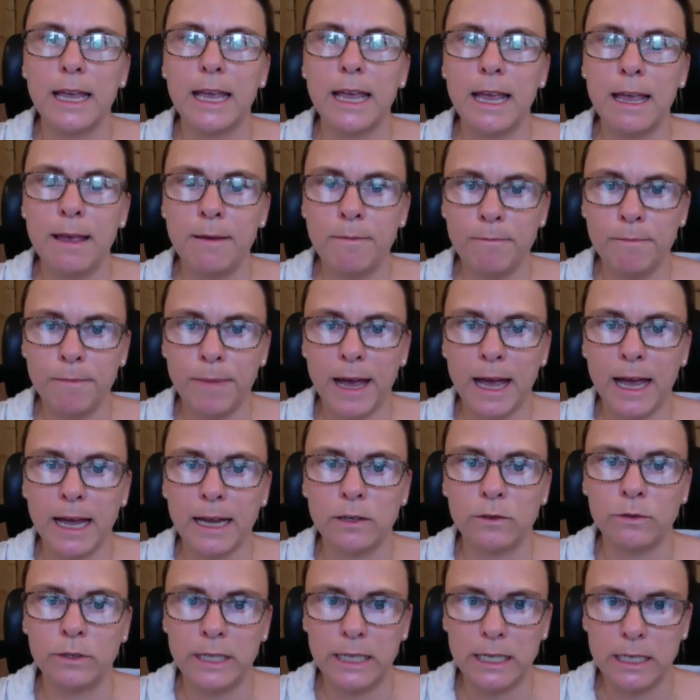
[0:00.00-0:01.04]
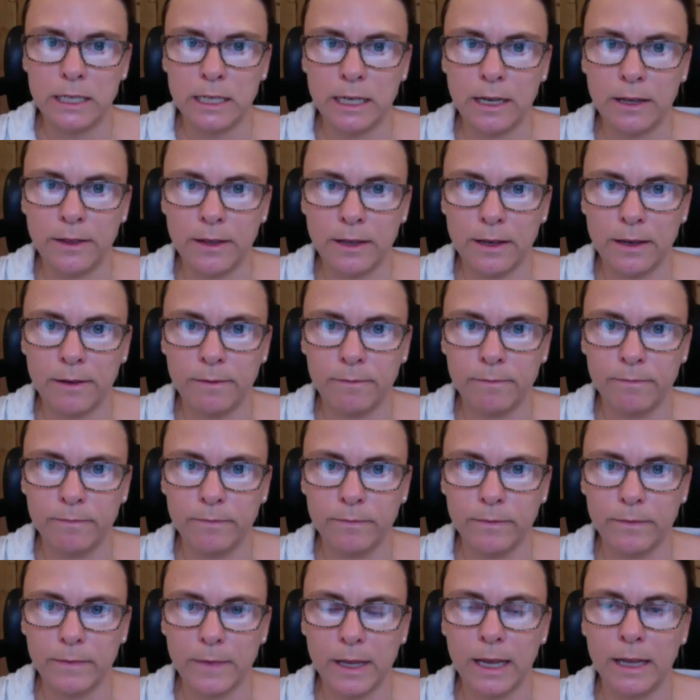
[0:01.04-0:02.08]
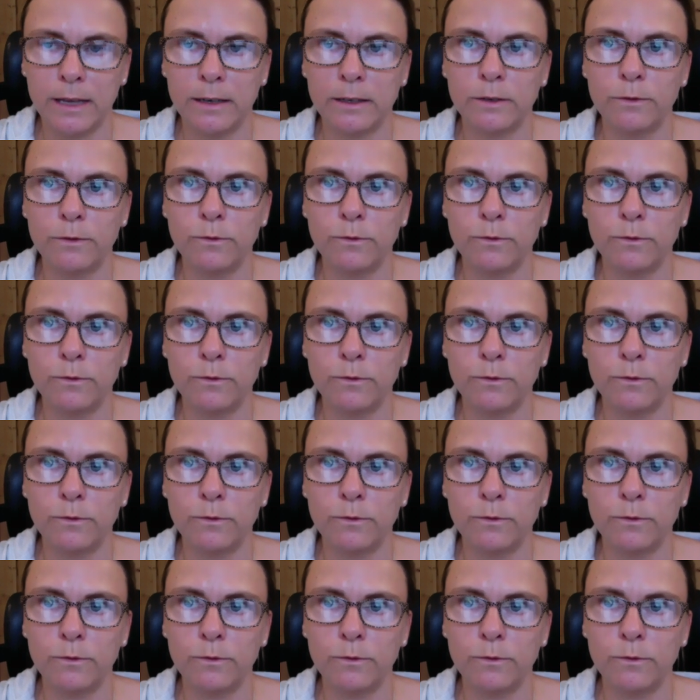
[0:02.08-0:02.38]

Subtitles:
impact on each other and